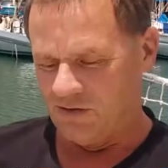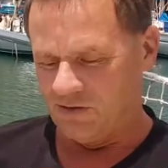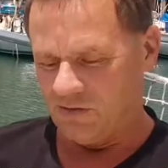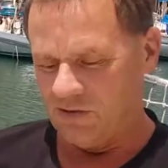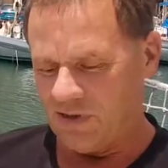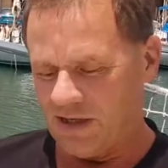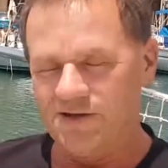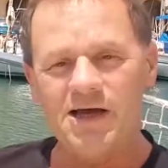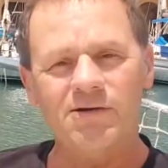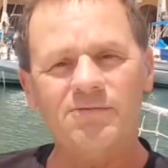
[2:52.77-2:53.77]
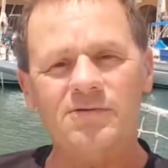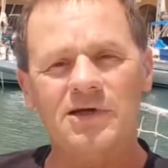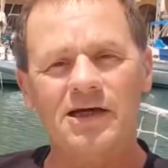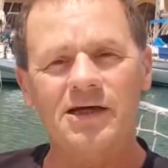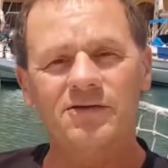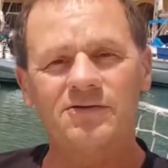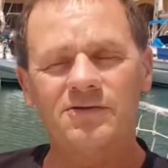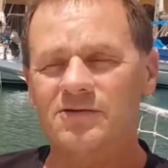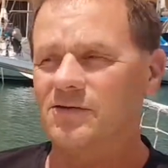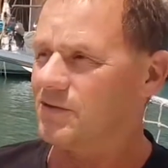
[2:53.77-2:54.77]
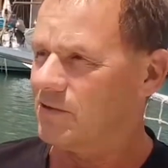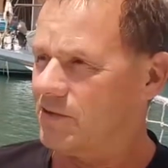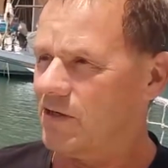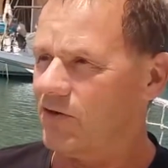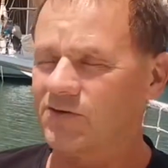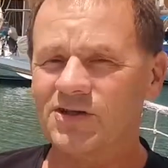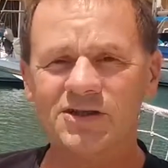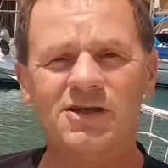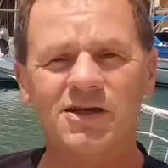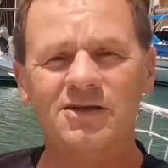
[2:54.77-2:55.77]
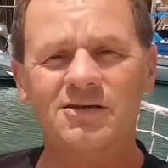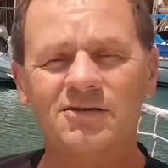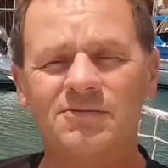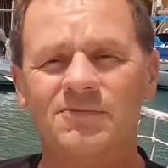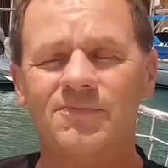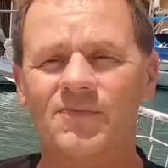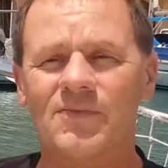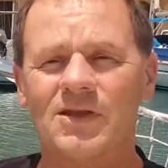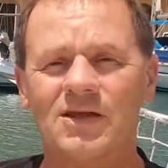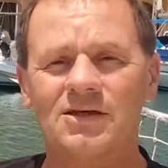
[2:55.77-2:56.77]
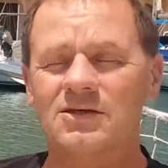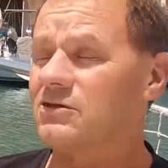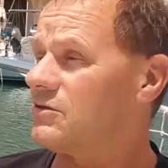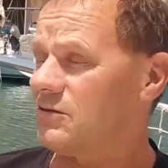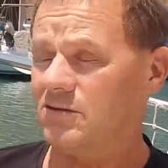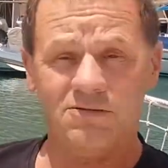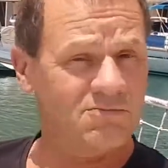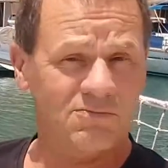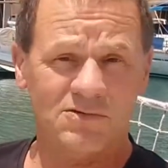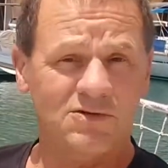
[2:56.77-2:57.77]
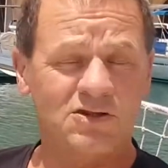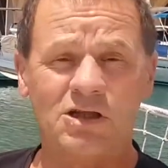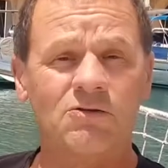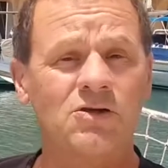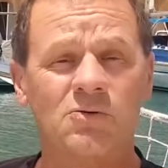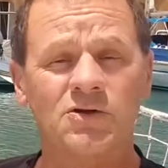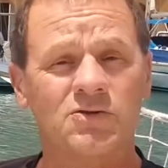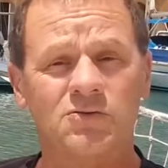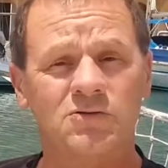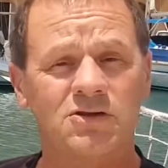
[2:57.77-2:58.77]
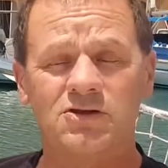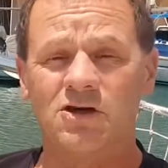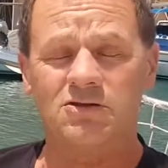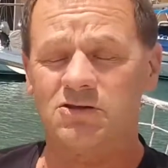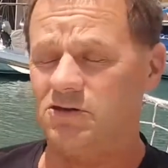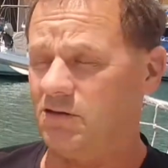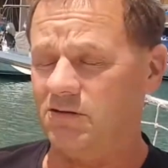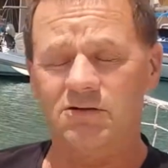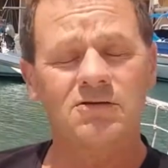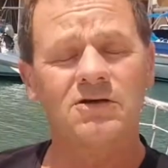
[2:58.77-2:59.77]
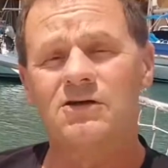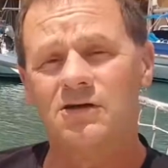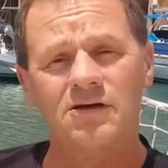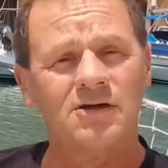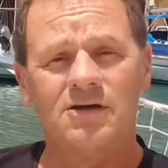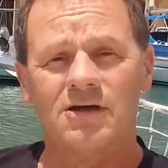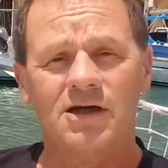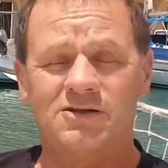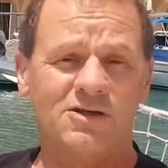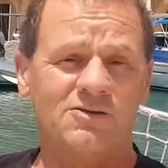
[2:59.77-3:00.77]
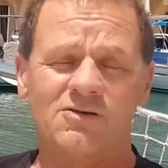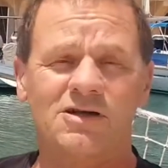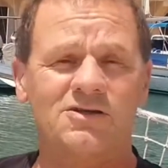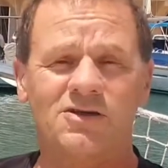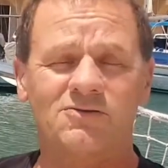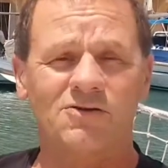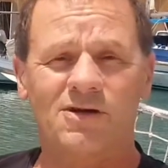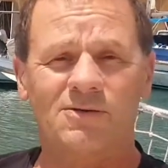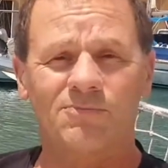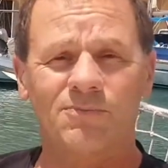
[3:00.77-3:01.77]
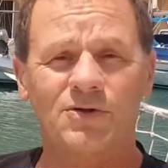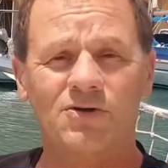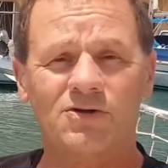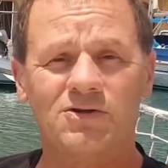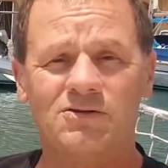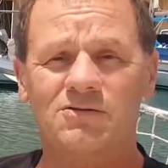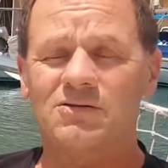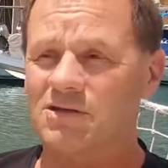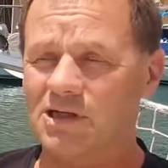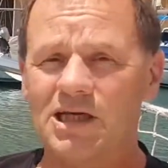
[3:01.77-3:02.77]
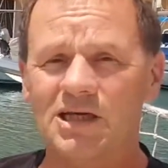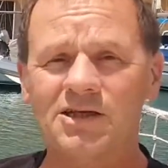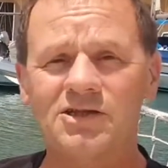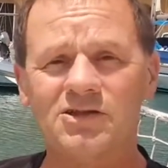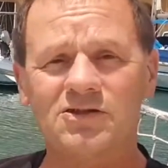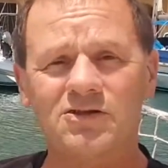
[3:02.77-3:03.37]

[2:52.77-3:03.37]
So he write it down and on this day he is uh, still going to the judge and etc etc because he needs his